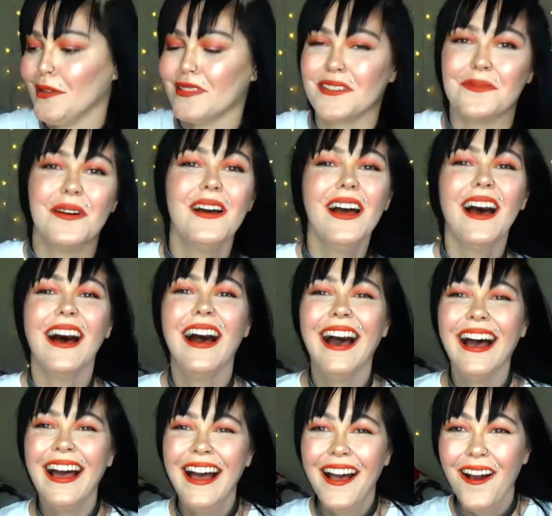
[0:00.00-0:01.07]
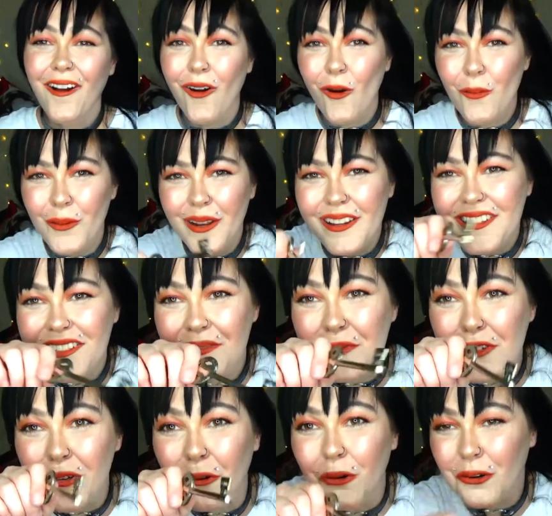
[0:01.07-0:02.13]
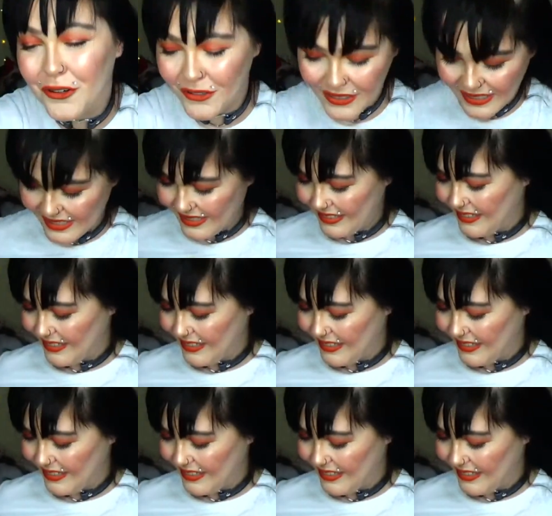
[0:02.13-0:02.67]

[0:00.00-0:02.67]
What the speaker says: some opening some doors.